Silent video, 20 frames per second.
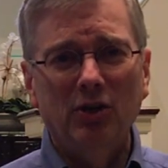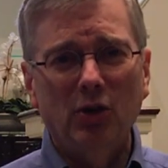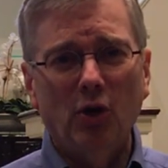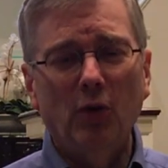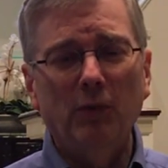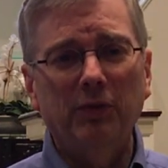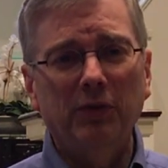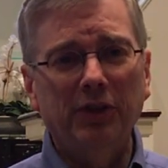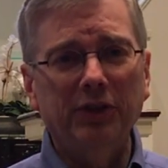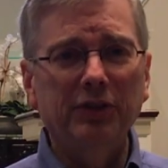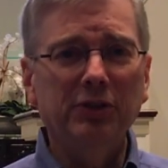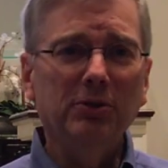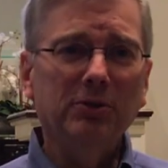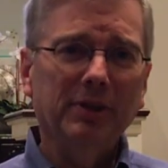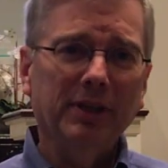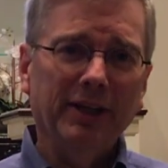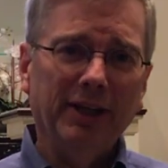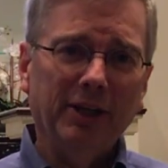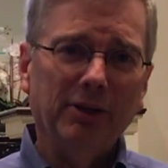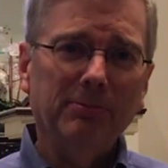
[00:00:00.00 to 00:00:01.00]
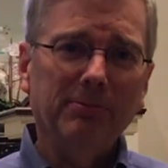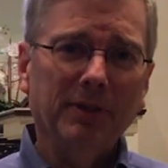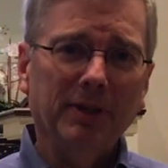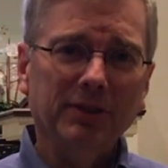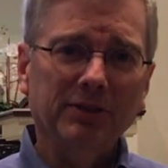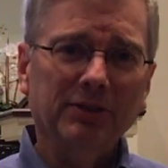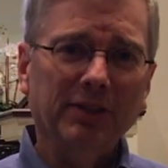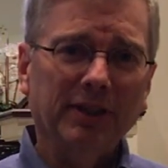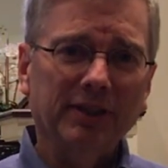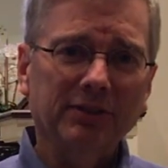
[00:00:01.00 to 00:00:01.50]
hopefully you can help
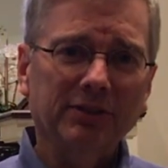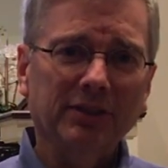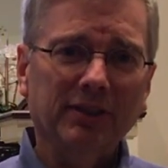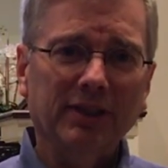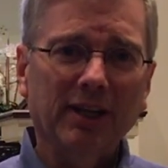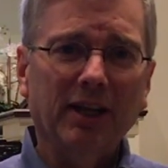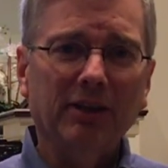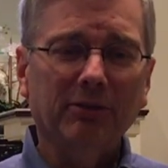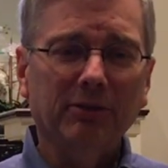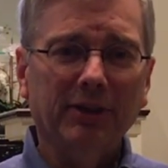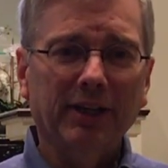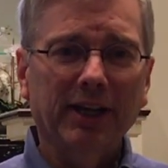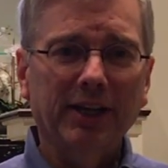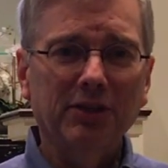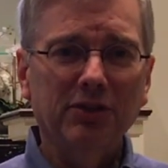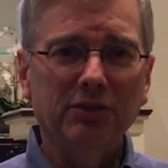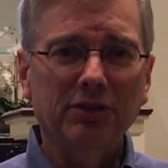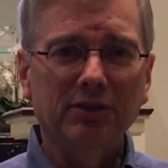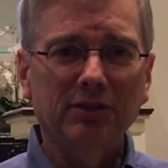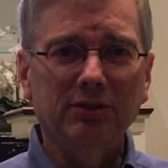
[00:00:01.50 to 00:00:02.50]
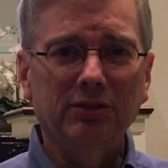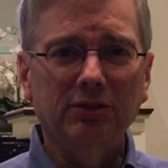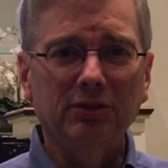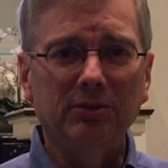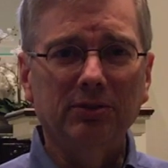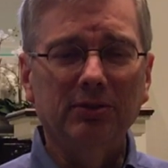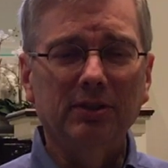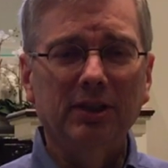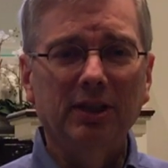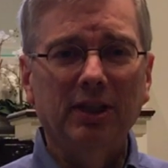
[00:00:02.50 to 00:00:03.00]
us as a congregation
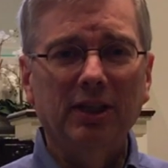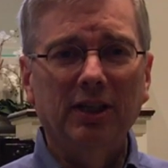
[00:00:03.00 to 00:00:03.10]
to,